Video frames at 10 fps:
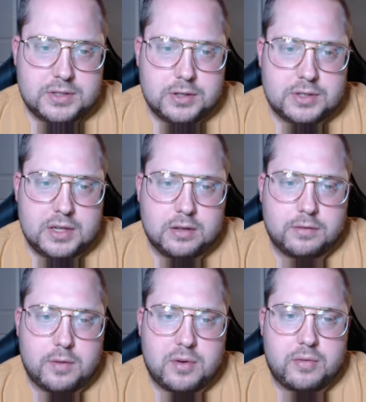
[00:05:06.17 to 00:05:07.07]
just either
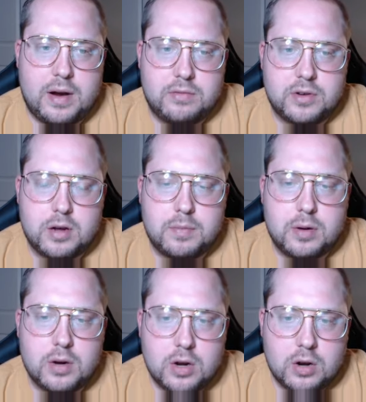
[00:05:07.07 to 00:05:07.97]
from a roundup
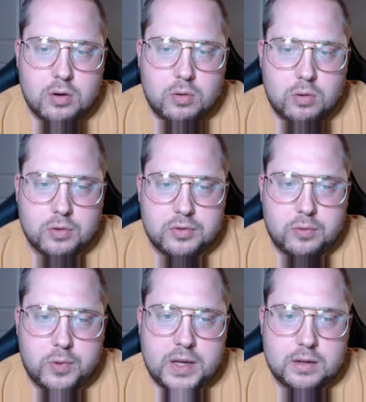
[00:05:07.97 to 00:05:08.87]
or the
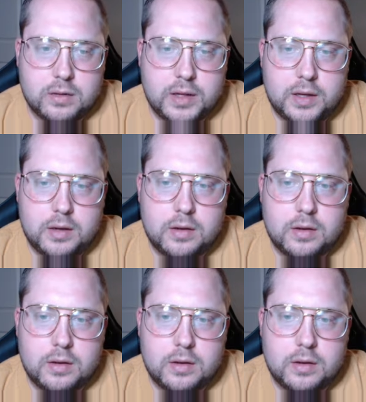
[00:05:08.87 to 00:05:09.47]
weekly